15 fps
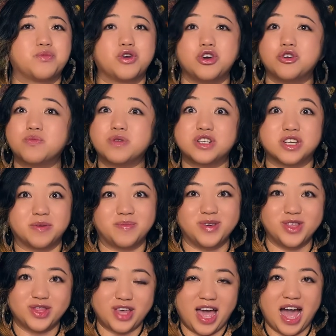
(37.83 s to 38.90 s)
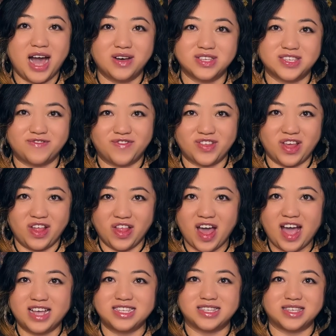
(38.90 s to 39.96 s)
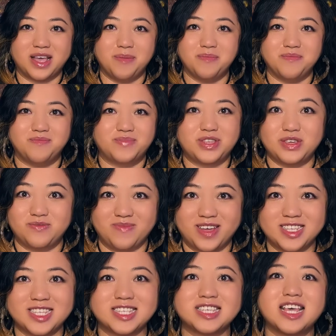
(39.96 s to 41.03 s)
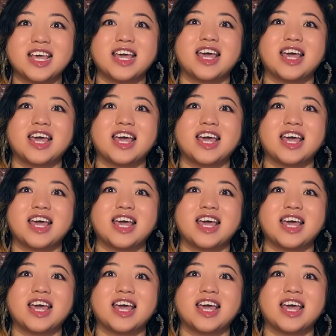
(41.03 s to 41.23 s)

cooped up in the house for the last 2 months.